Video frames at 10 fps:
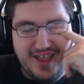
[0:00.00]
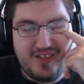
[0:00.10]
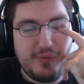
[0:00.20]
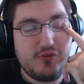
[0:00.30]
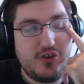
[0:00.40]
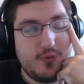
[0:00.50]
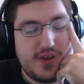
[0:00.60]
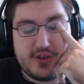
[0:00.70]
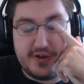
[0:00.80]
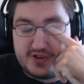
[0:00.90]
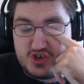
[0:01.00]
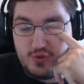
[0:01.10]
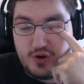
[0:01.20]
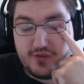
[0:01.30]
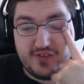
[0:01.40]
Especially when Concha
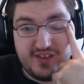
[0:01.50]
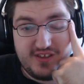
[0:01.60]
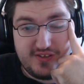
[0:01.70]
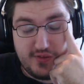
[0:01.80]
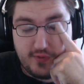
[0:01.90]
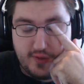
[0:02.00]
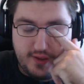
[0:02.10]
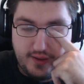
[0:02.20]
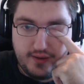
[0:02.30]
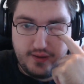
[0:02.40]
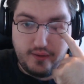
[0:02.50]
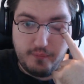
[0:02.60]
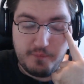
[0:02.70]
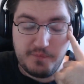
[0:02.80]
Ortiz, uh,